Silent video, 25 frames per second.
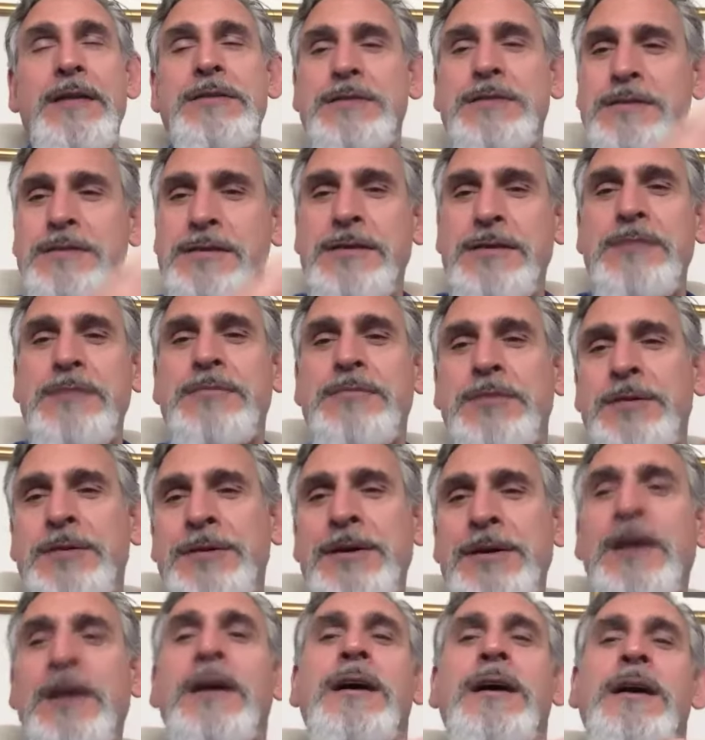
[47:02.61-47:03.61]
It's
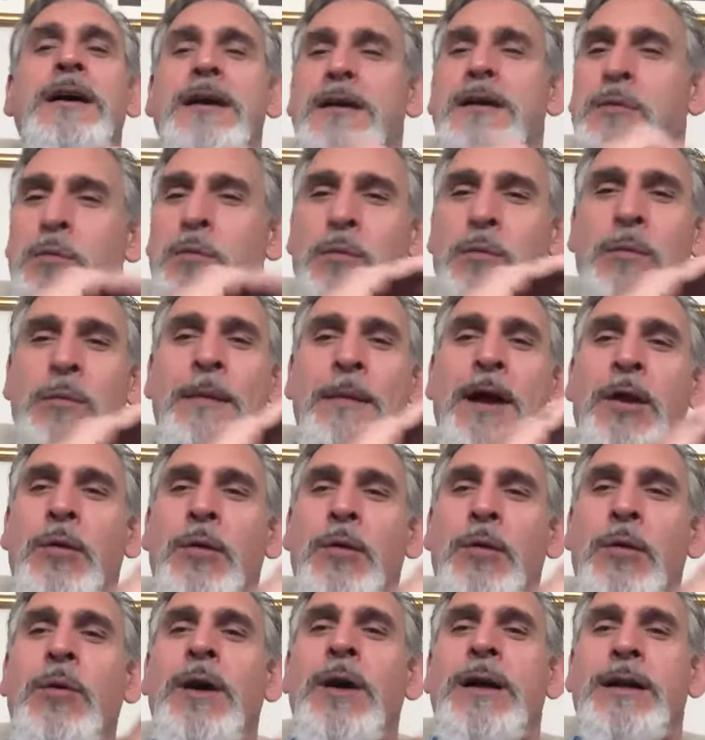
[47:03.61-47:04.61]
different no matter
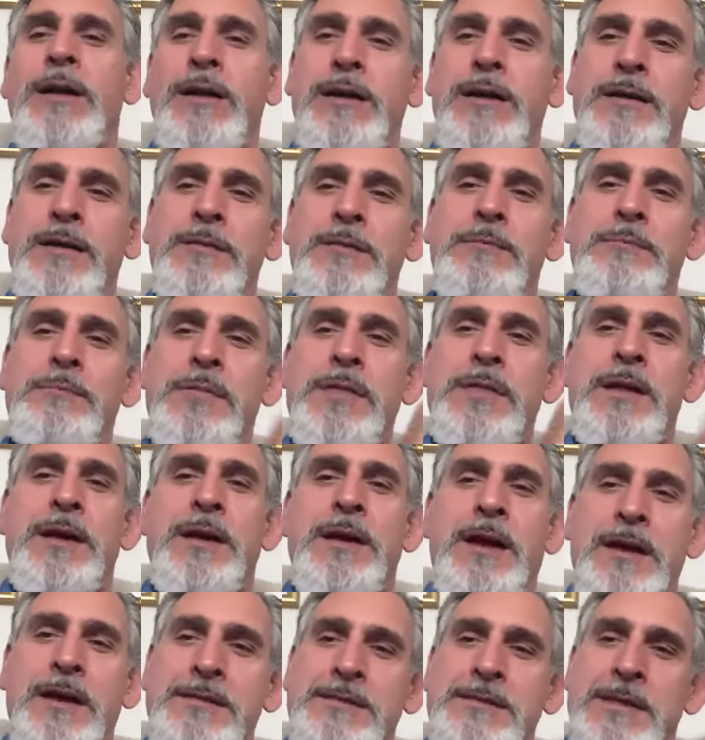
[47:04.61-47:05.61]
what thing
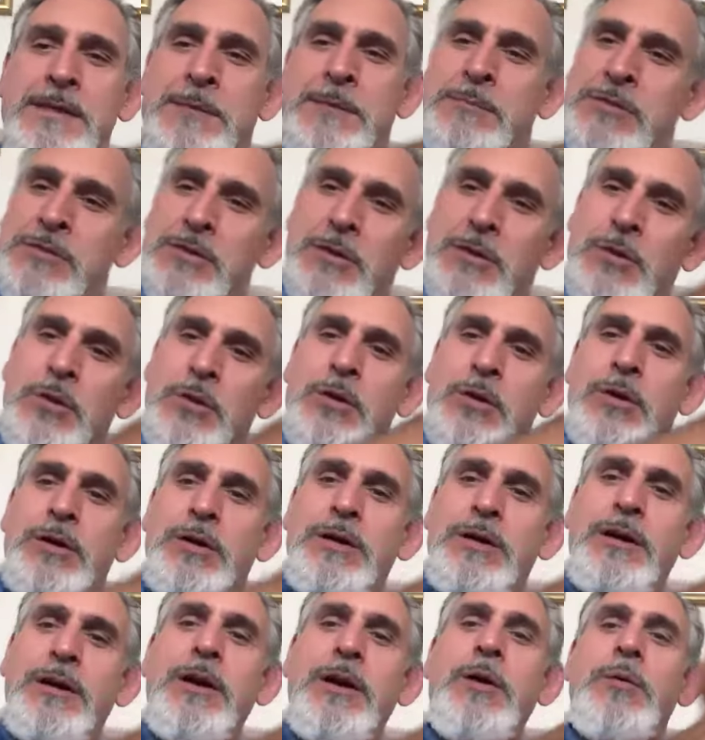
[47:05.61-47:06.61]
I seem to
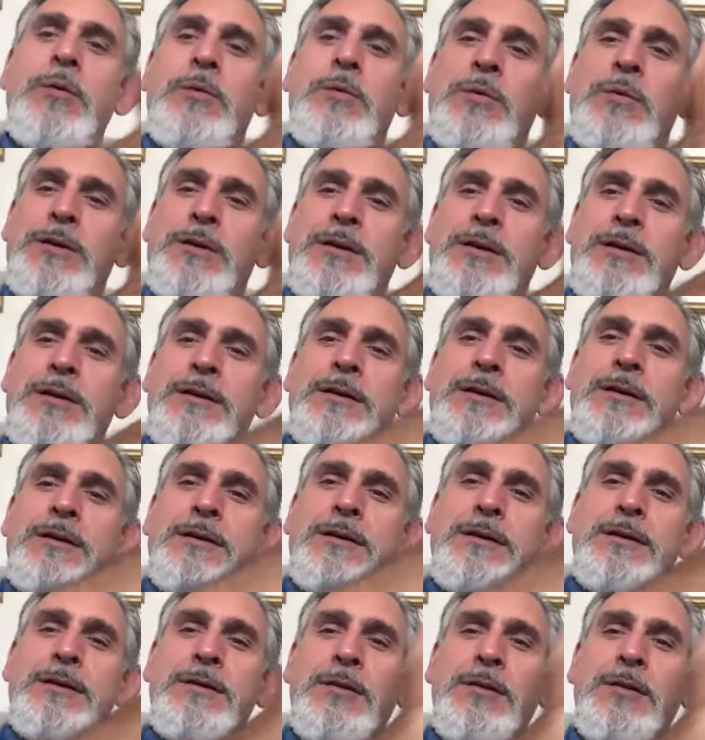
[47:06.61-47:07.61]
look
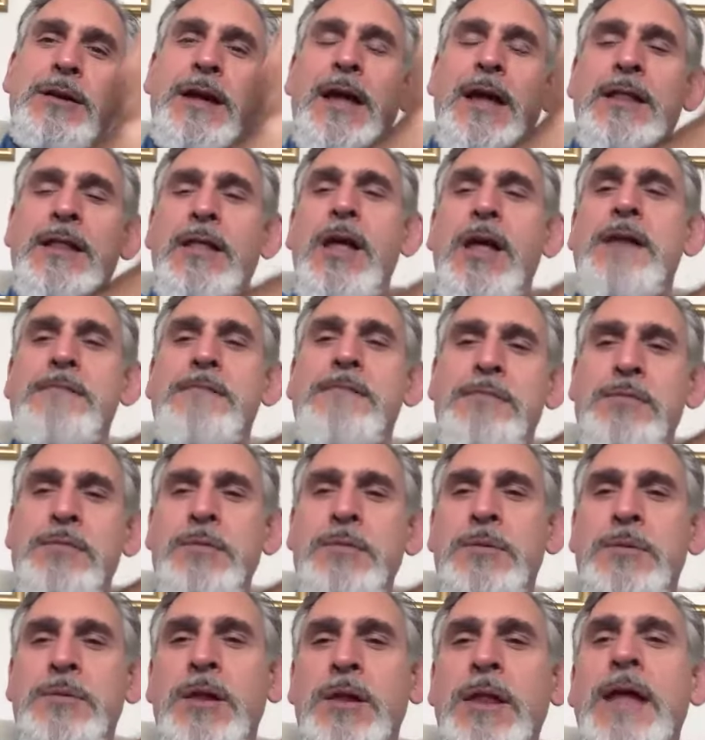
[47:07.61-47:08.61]
at life through
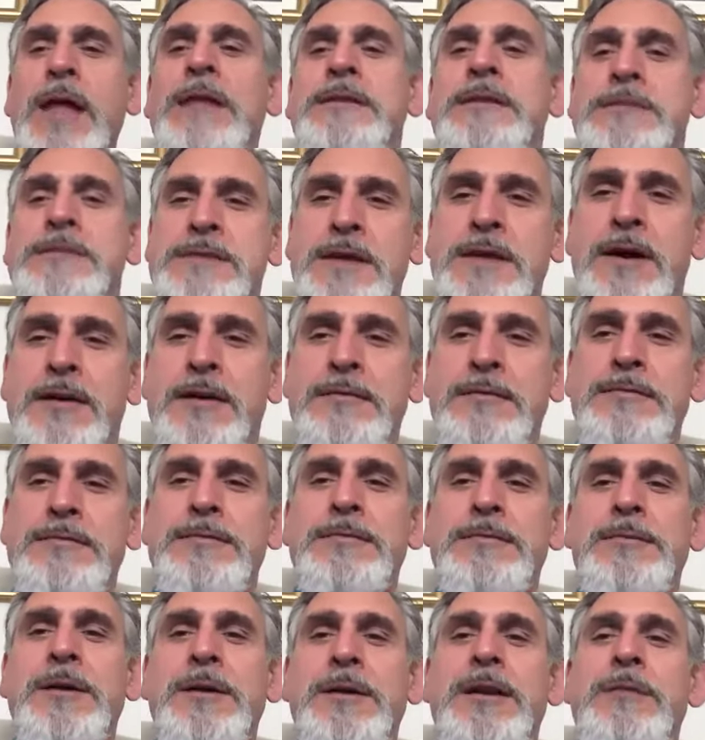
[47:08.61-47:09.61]
the lens of,
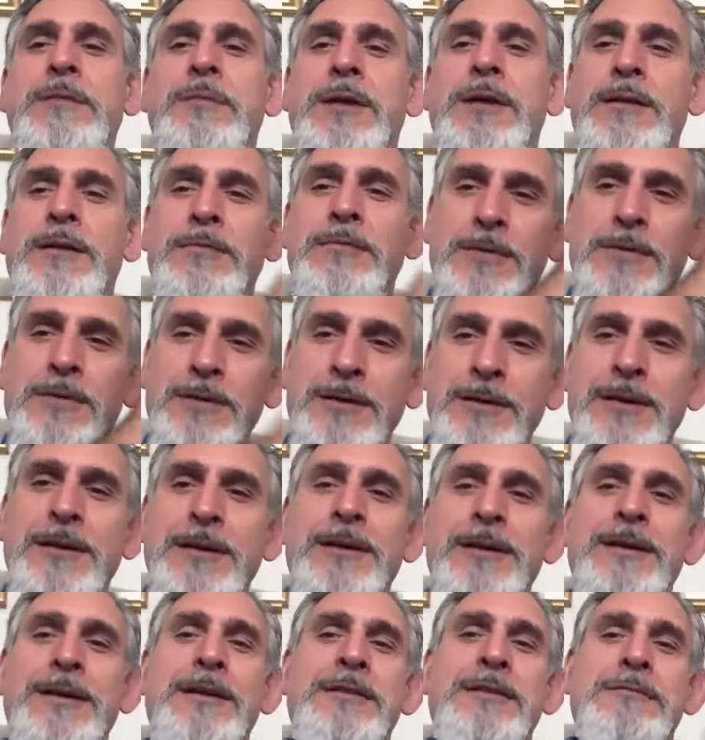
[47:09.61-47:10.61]
whatever
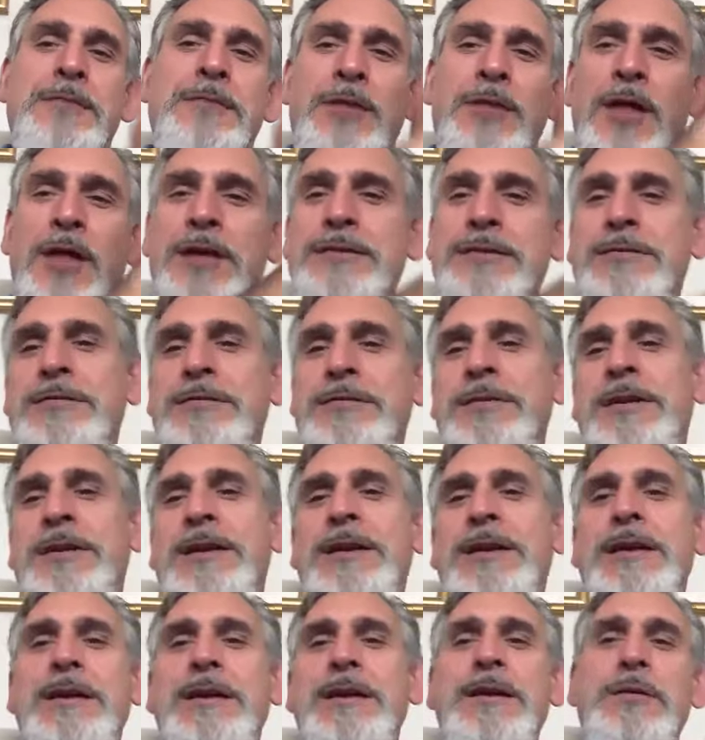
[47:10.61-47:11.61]

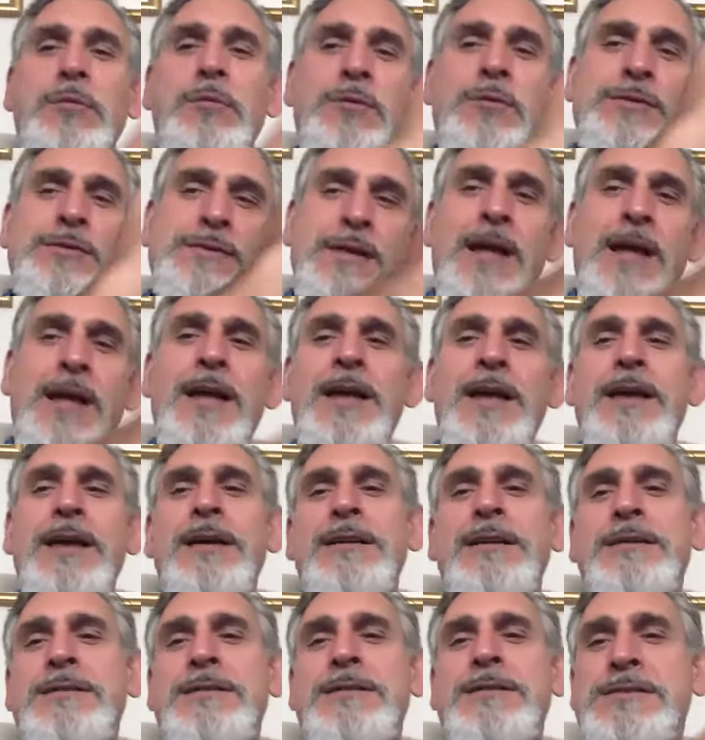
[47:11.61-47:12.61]
philosophy or
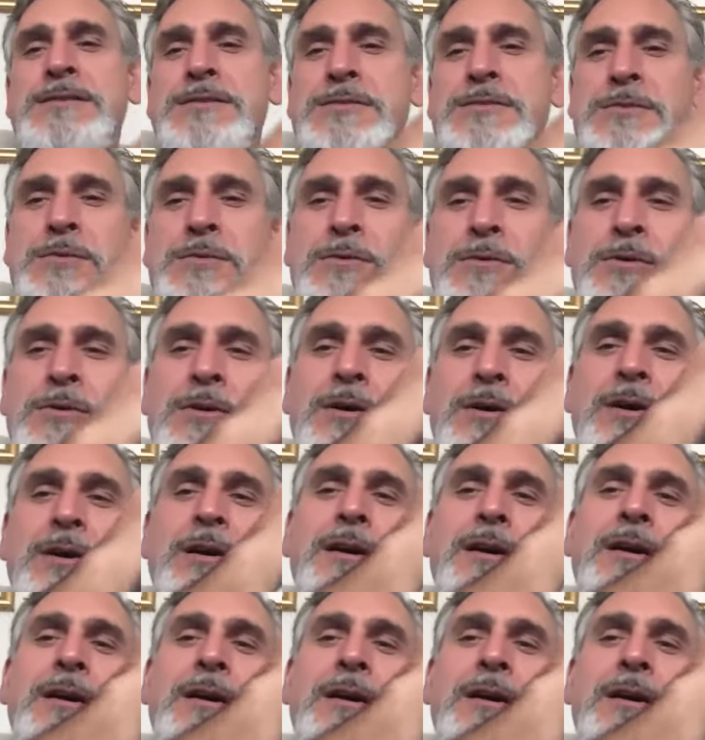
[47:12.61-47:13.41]
science or